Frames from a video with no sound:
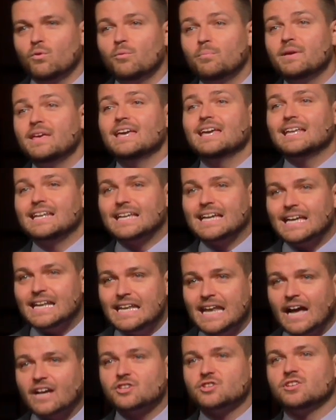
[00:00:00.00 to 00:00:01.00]
in
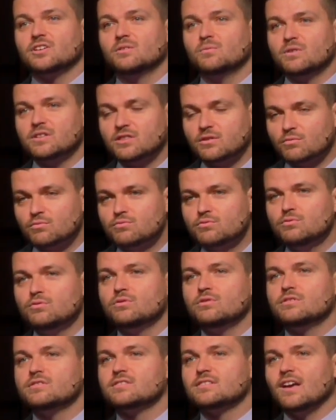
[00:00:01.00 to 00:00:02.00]
connection with the
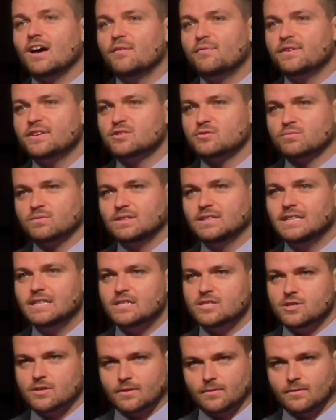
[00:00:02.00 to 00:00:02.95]
rules of his religion.